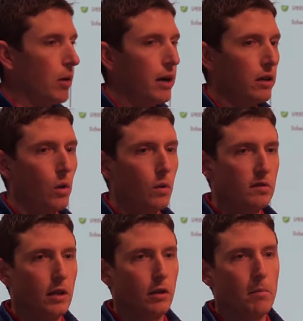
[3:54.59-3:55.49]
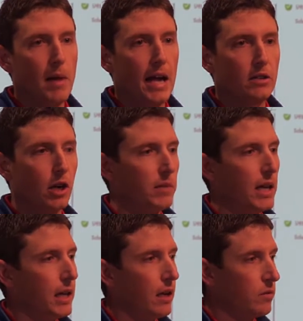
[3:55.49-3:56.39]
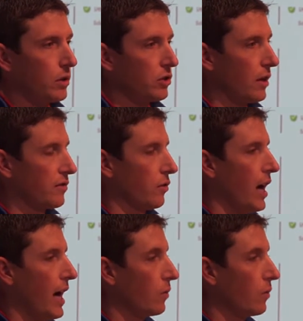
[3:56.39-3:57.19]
prior to the wholesaler batch updating us what trucks arrived,